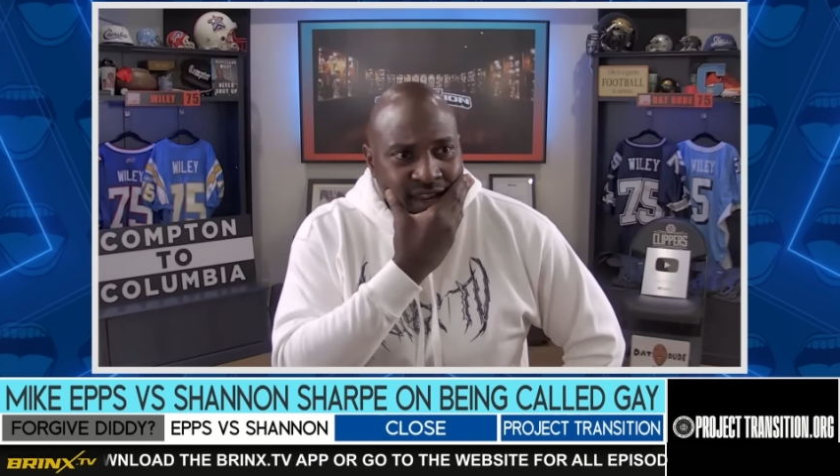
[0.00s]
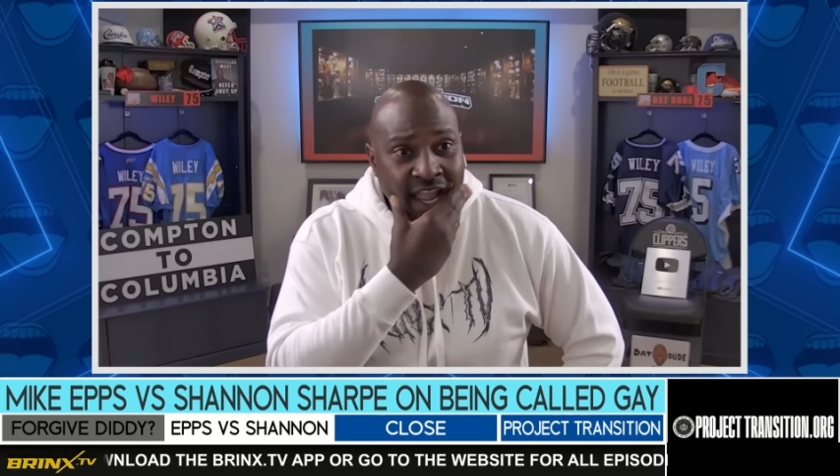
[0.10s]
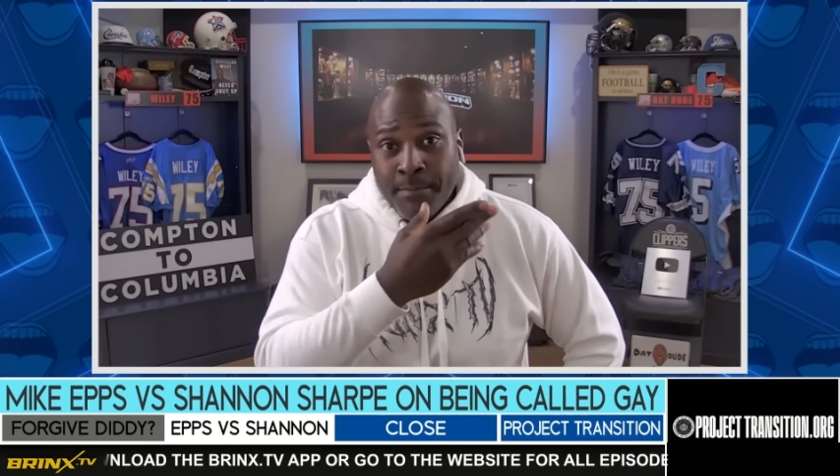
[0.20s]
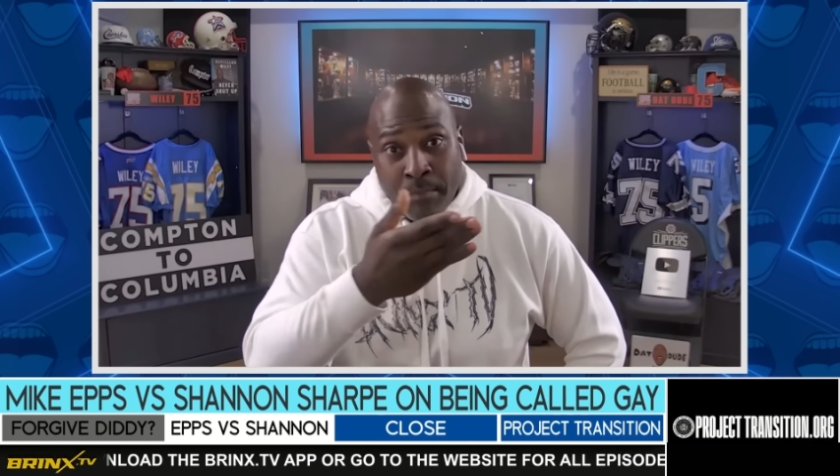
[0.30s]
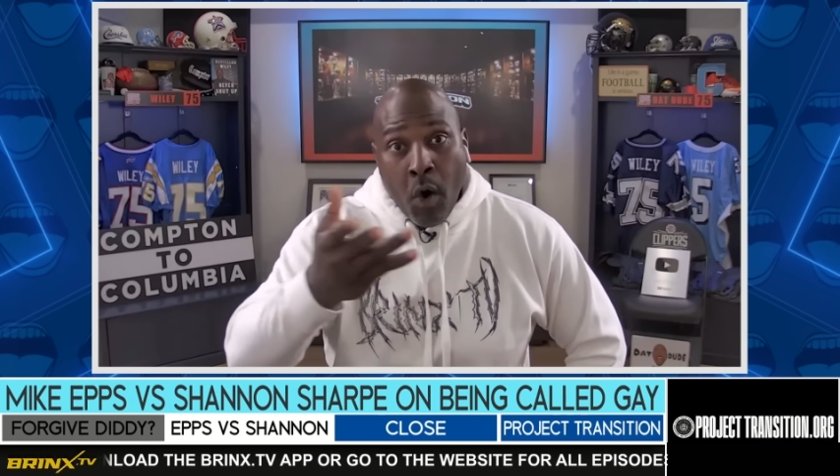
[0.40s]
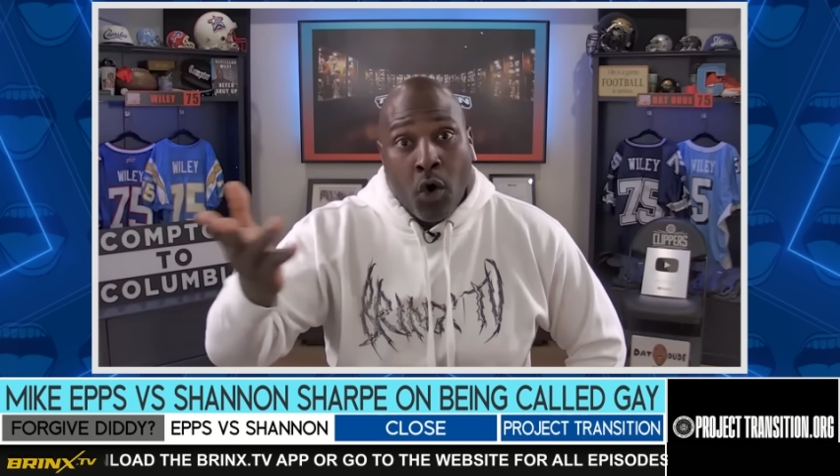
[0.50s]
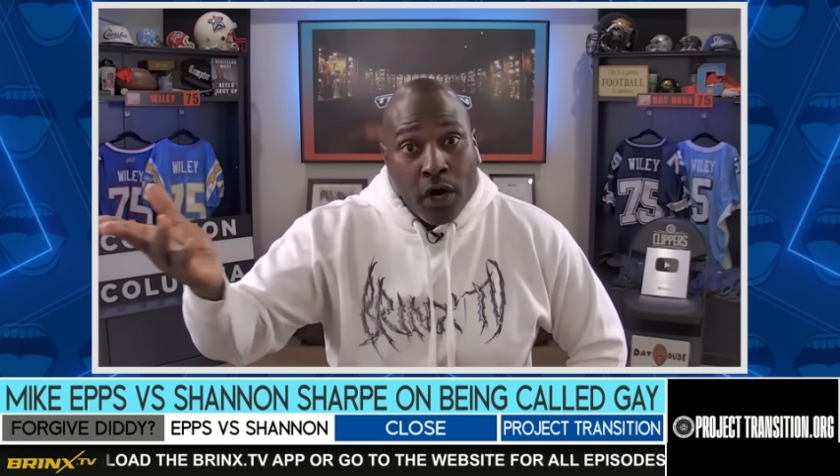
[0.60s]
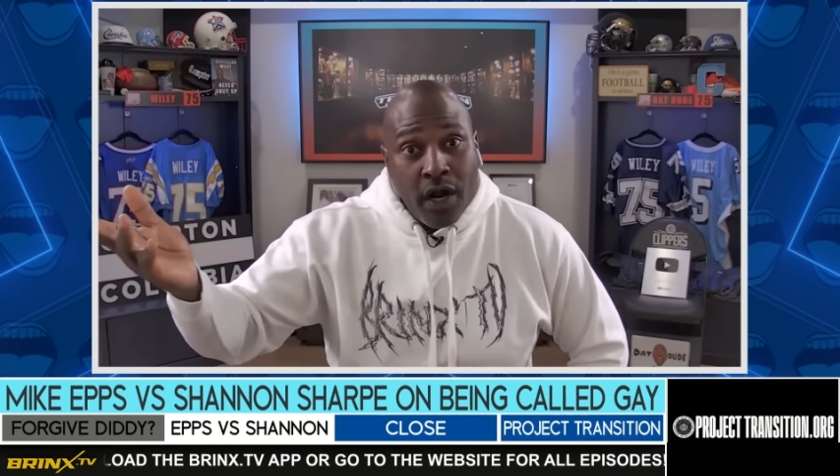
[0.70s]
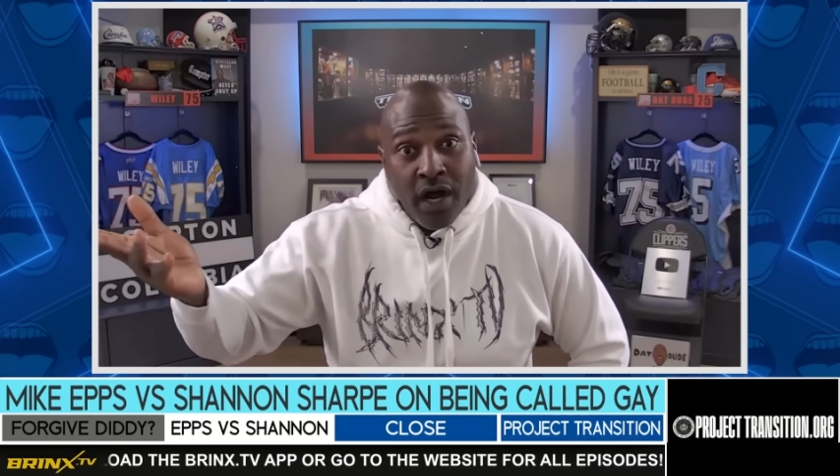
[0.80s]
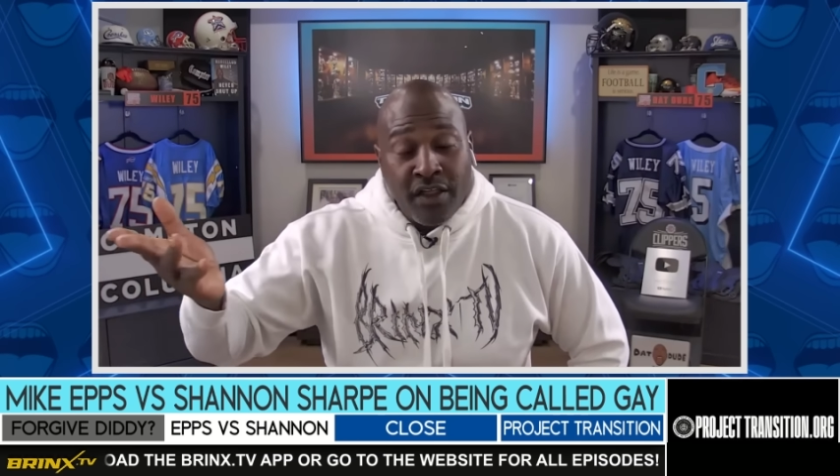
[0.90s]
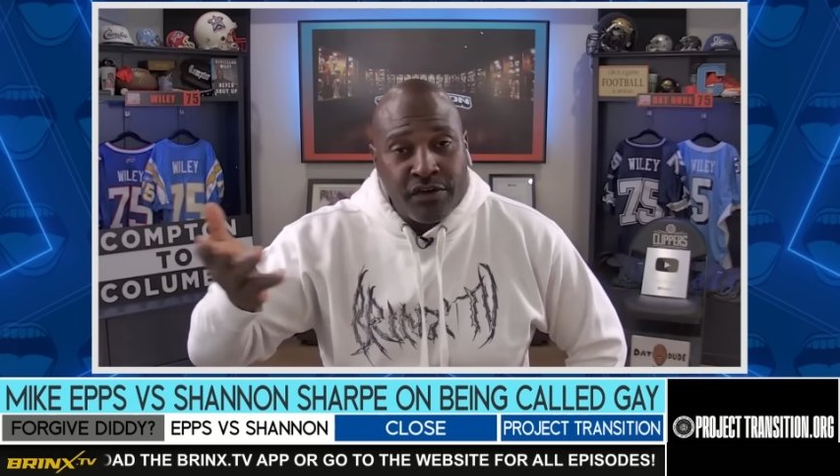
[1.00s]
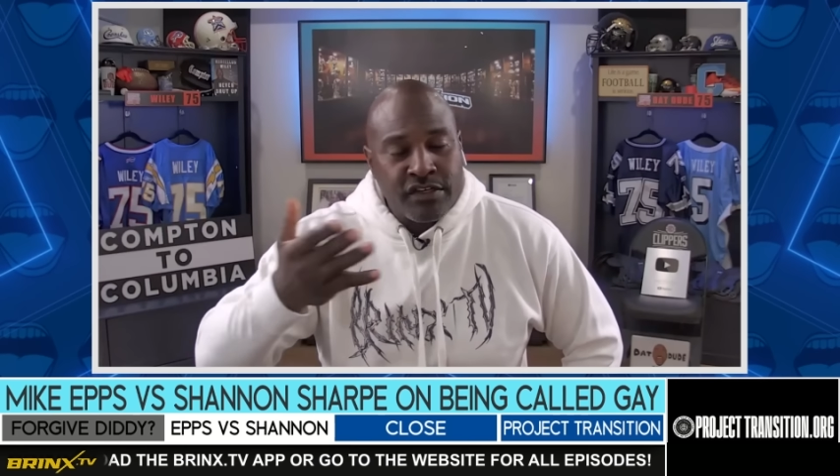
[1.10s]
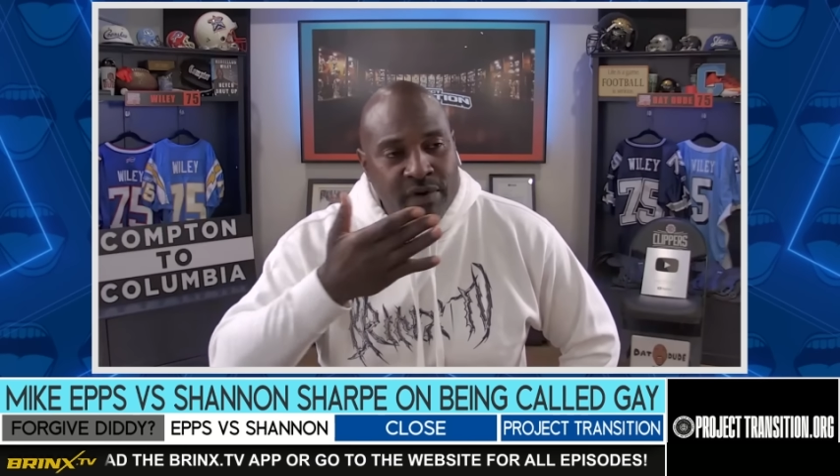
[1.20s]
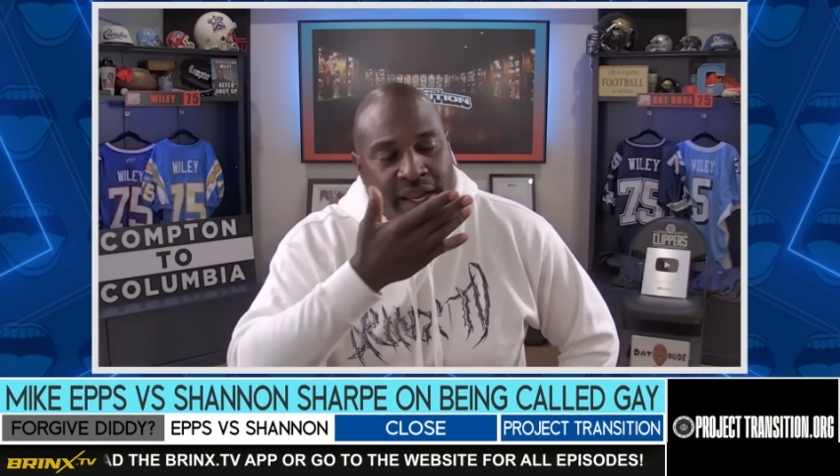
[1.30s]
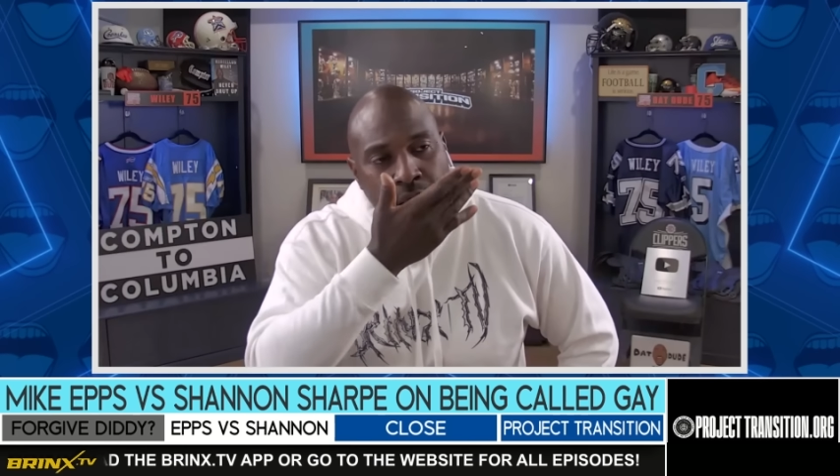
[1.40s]
and more
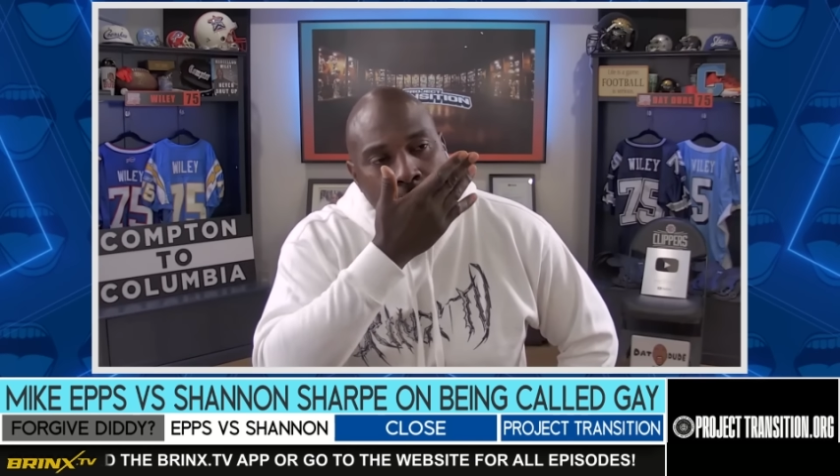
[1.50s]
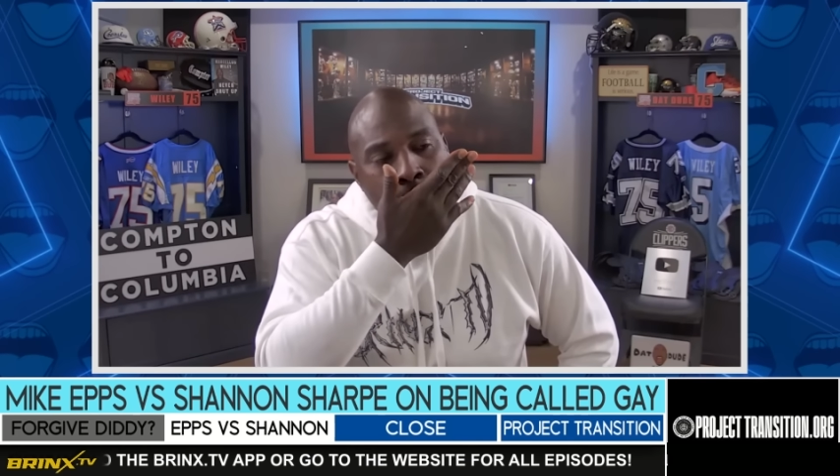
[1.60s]
others, right?